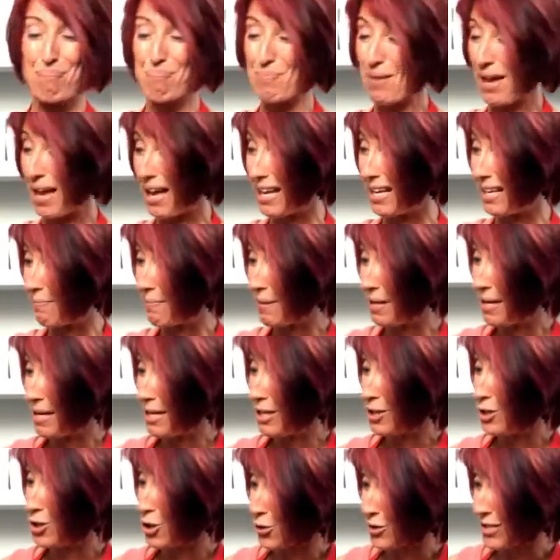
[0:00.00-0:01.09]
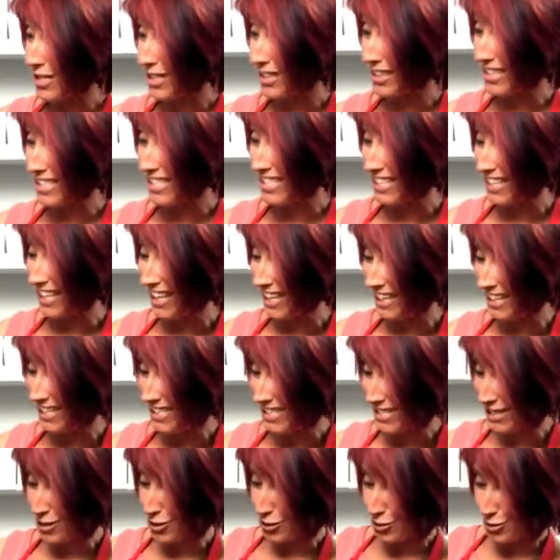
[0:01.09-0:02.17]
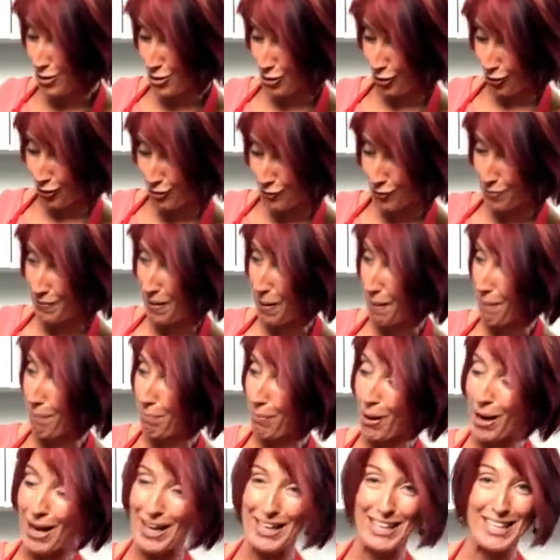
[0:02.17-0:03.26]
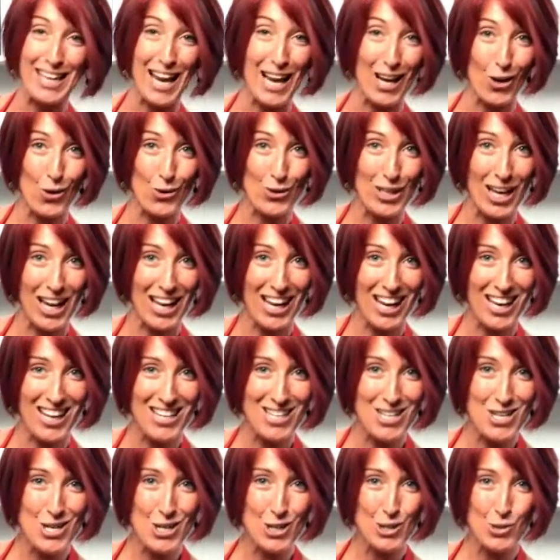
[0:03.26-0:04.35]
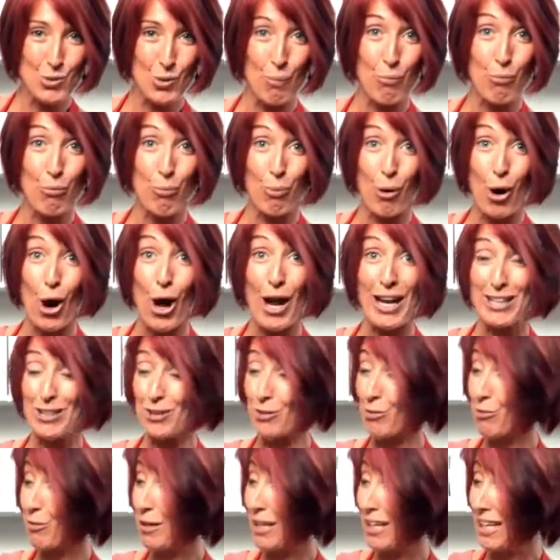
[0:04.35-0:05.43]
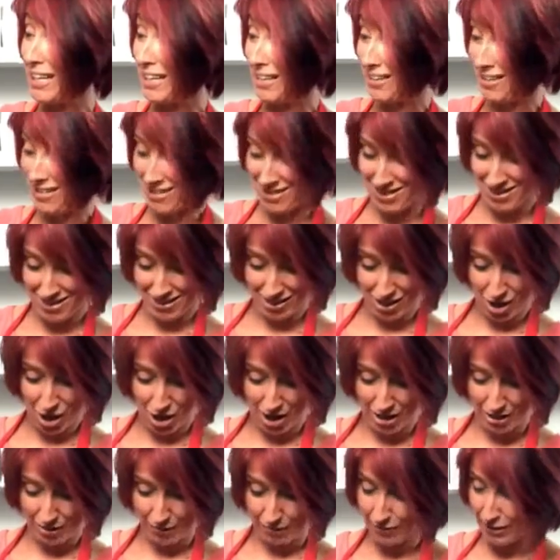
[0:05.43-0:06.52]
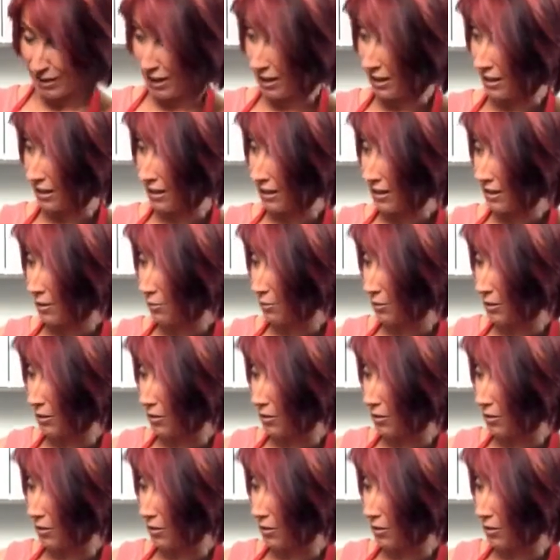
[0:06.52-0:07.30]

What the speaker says: juicing the skin is the juice goes from that bright yellow colour to a bright green kind of colour. Here we